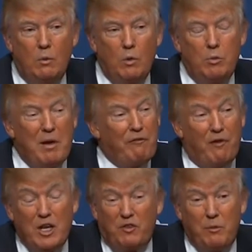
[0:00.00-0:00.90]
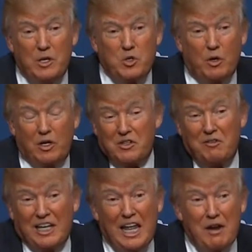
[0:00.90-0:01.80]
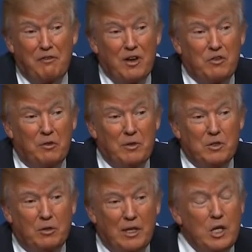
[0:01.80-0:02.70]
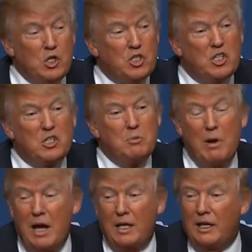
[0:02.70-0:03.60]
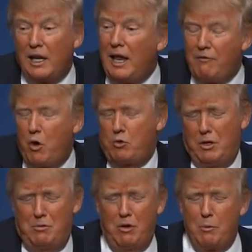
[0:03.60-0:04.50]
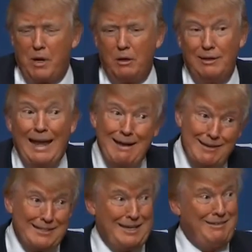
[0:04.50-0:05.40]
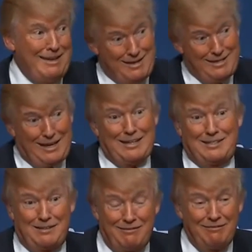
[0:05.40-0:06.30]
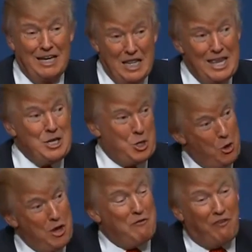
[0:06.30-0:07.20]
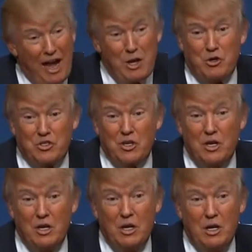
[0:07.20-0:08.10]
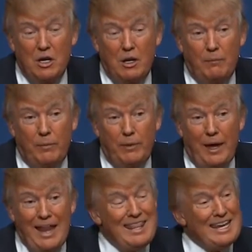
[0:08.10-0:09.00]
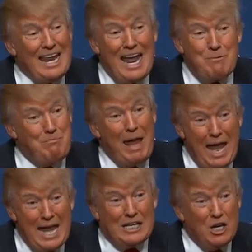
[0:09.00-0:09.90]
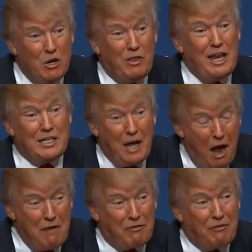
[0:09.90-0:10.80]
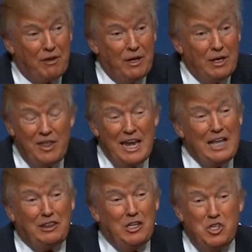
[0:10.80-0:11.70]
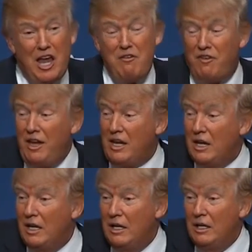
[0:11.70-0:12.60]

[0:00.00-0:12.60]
with my friends from Israel, because I have a lot of friends from Israel, they used to smile and laugh. Oh, don't worry about it. Now they're saying, these guys they're dirty fighters. And they're not bad. You know, they're tough. They're not the JV.